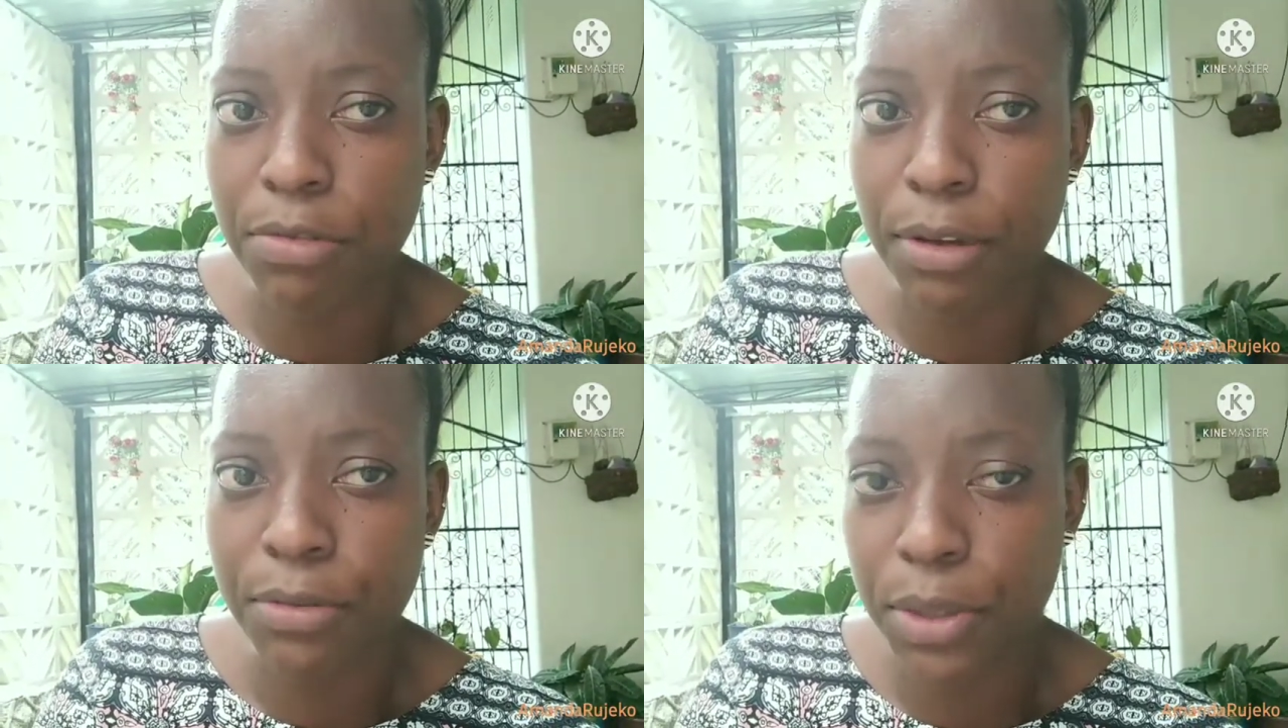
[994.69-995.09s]

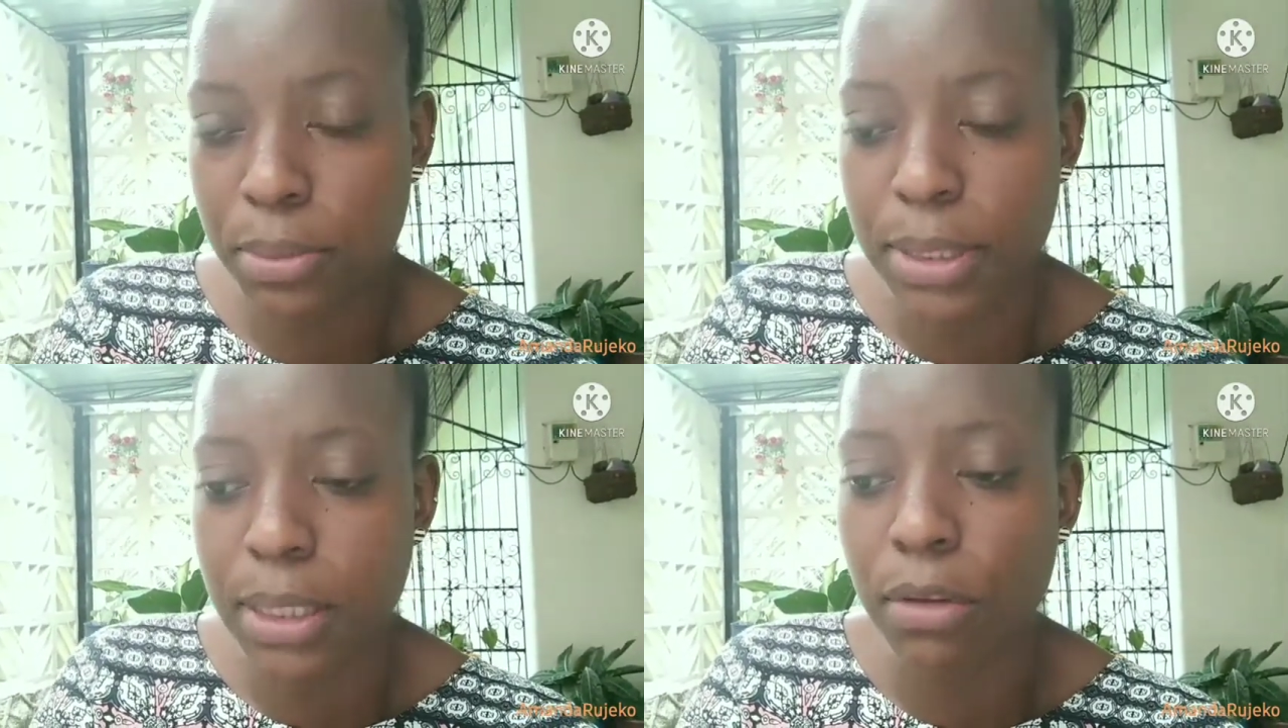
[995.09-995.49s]
I force
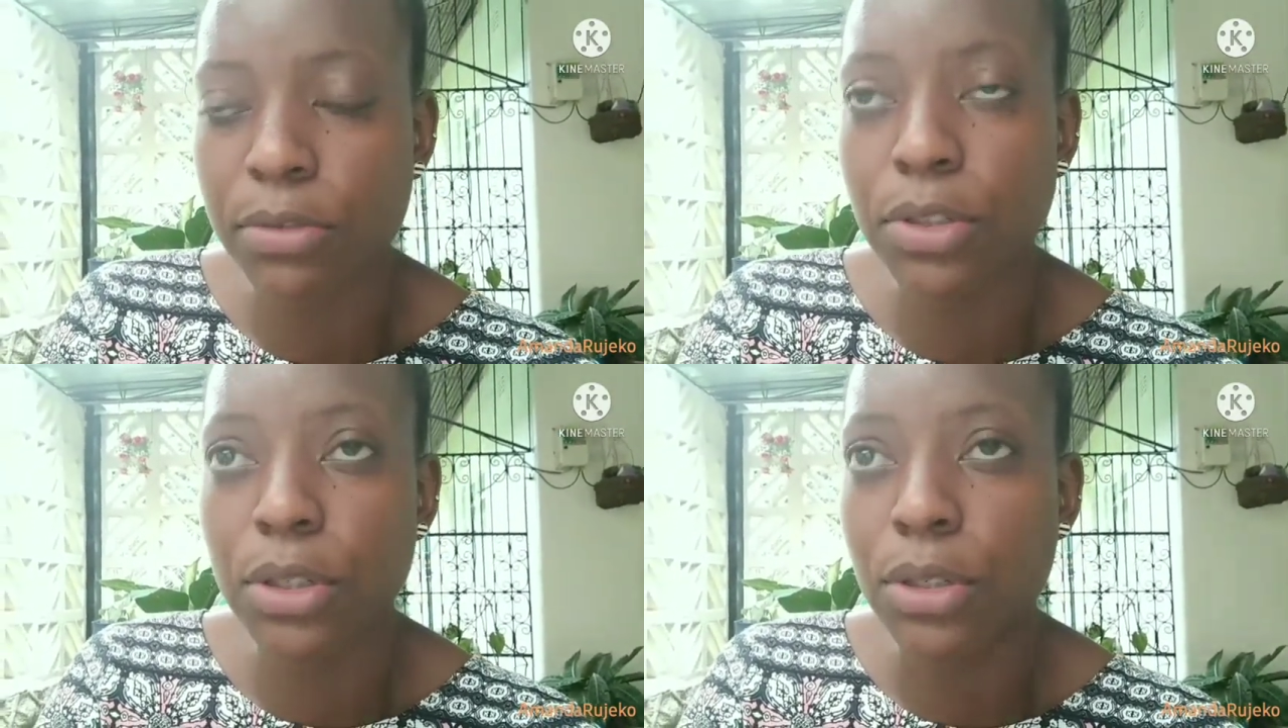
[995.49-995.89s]
myself
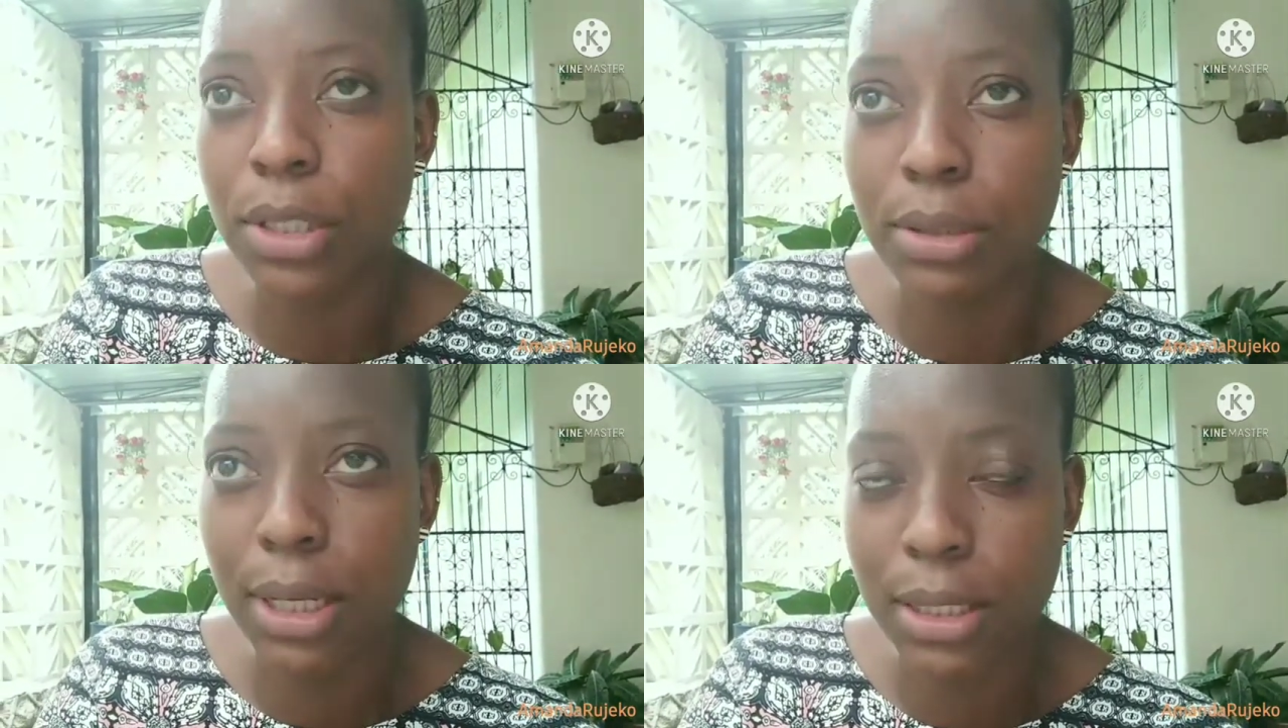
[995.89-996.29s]
to
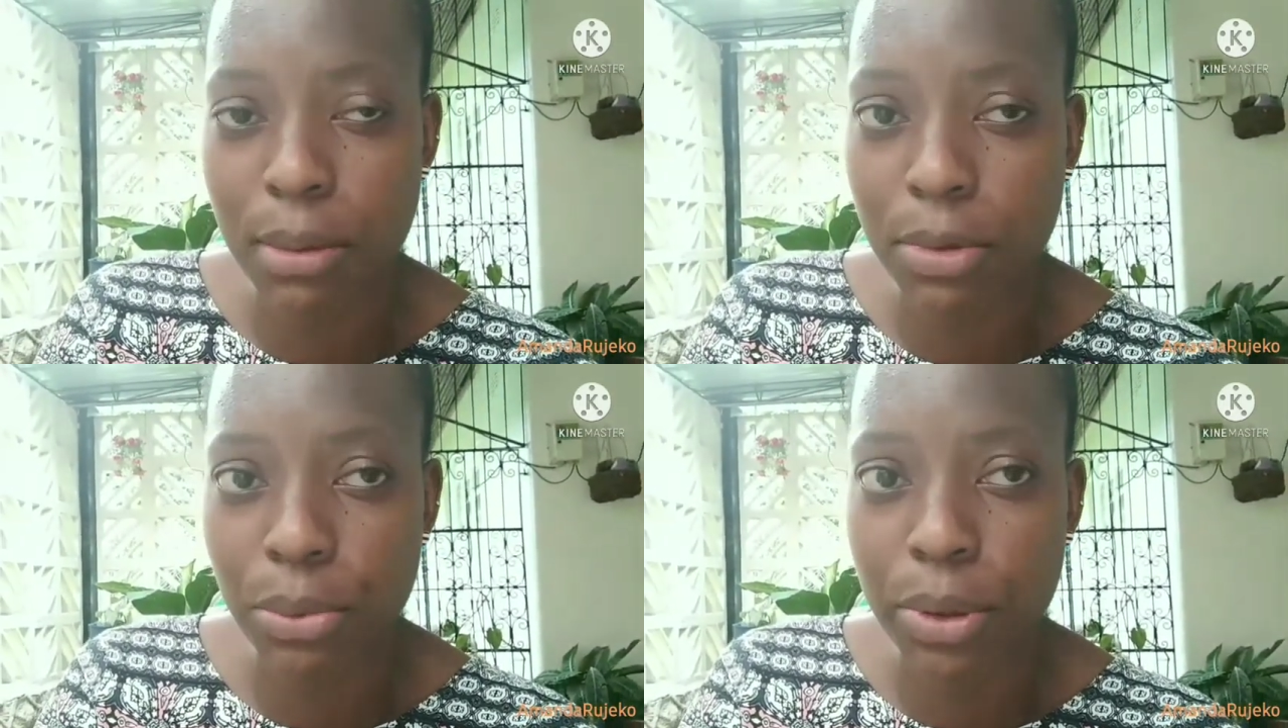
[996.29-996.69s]
take something